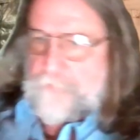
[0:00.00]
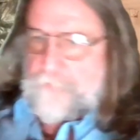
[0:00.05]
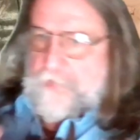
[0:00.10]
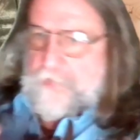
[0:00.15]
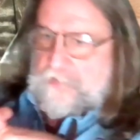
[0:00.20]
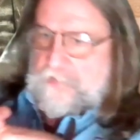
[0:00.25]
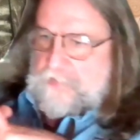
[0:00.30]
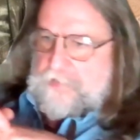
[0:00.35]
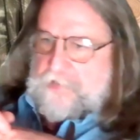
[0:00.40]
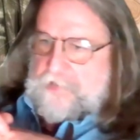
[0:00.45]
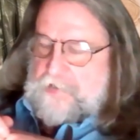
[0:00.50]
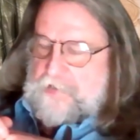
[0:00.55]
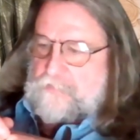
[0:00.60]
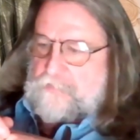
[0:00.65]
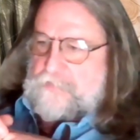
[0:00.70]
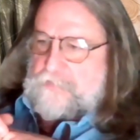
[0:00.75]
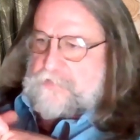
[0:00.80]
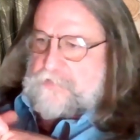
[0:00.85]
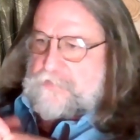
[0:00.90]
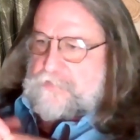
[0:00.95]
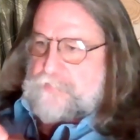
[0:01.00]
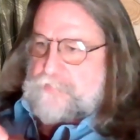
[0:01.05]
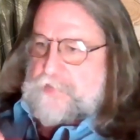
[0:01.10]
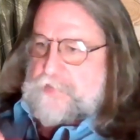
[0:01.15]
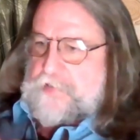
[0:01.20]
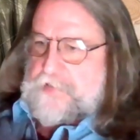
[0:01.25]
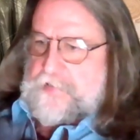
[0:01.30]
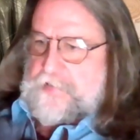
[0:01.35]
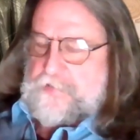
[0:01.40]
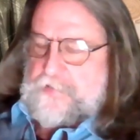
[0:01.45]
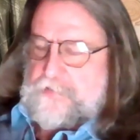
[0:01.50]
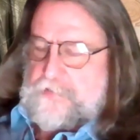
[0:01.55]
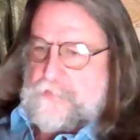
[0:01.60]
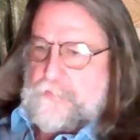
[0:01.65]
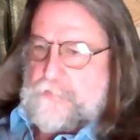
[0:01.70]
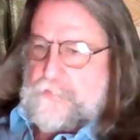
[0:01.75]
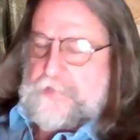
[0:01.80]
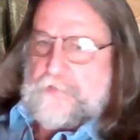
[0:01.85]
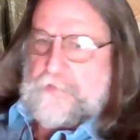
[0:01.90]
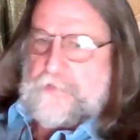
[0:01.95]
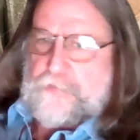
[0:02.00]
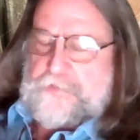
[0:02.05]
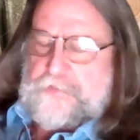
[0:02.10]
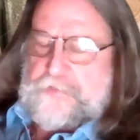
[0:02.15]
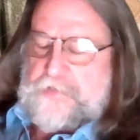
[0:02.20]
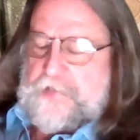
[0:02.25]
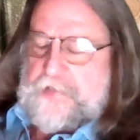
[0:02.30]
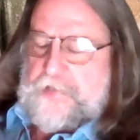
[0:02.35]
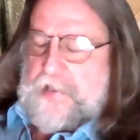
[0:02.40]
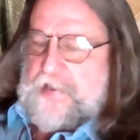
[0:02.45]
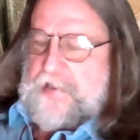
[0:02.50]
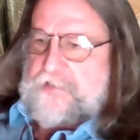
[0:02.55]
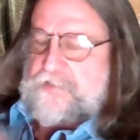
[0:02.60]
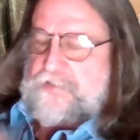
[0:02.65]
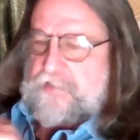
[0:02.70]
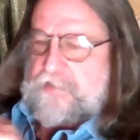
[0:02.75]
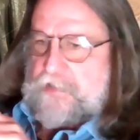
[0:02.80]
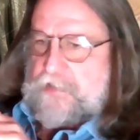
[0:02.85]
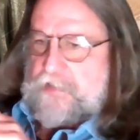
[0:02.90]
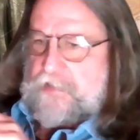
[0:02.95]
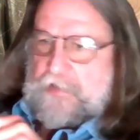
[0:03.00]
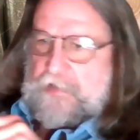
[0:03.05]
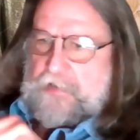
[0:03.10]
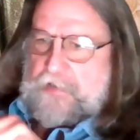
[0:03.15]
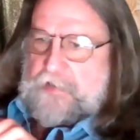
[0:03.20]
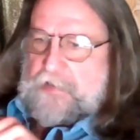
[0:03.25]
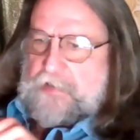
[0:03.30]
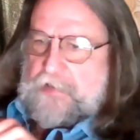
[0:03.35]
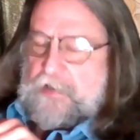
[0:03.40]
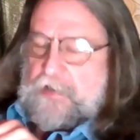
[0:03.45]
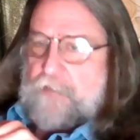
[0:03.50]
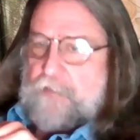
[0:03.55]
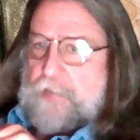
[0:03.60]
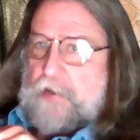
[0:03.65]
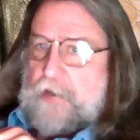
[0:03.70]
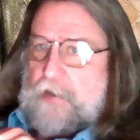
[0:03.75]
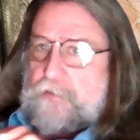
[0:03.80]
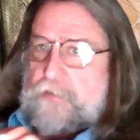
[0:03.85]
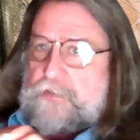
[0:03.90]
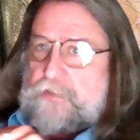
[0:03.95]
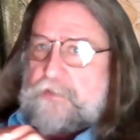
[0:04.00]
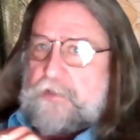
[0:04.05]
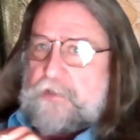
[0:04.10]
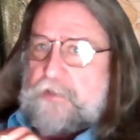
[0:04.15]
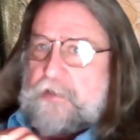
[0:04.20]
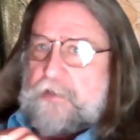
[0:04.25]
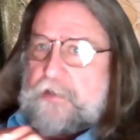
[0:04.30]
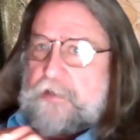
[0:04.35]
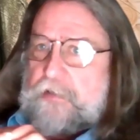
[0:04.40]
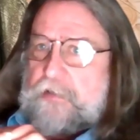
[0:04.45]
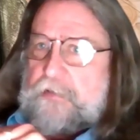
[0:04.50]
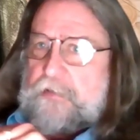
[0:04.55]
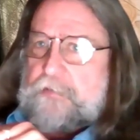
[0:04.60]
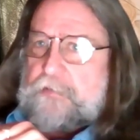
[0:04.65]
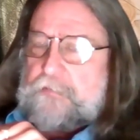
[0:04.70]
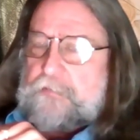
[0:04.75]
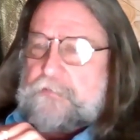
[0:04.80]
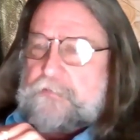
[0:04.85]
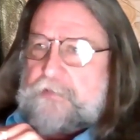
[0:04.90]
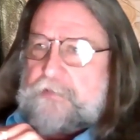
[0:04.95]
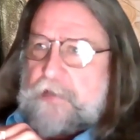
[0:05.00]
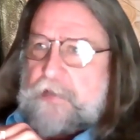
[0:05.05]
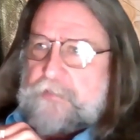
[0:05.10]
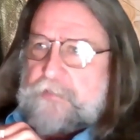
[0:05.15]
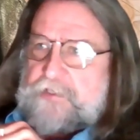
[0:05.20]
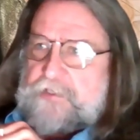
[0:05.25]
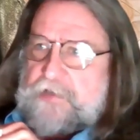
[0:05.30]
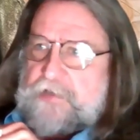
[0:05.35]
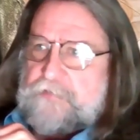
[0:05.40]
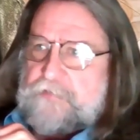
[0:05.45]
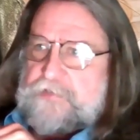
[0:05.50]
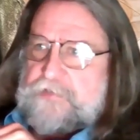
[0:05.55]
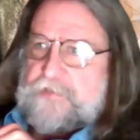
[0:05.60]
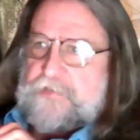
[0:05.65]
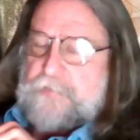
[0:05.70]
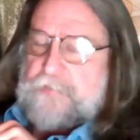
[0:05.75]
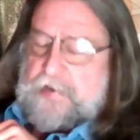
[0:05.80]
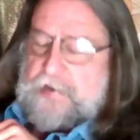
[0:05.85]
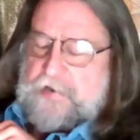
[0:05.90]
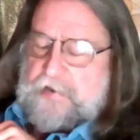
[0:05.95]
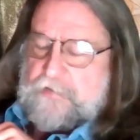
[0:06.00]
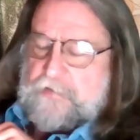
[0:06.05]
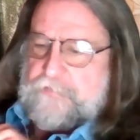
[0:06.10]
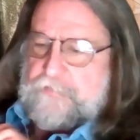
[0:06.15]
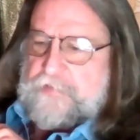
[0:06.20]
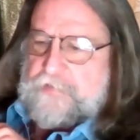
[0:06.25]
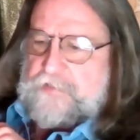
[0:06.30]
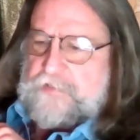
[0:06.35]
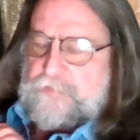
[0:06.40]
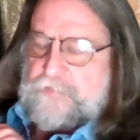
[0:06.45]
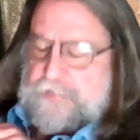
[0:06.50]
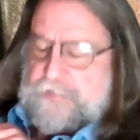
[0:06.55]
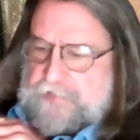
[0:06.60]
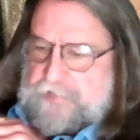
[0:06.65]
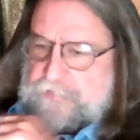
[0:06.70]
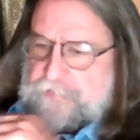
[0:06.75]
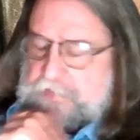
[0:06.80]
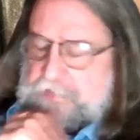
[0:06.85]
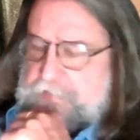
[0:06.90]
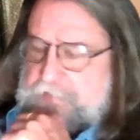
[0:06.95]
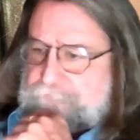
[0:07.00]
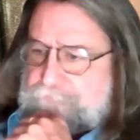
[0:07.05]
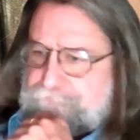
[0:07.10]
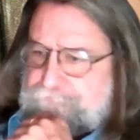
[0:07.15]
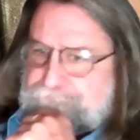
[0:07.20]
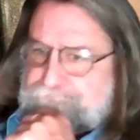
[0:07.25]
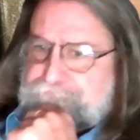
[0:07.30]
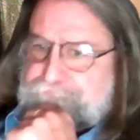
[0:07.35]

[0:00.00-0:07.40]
Hotmail account by Tony Lewis, and he asked about Thomas Jefferson biography, specifically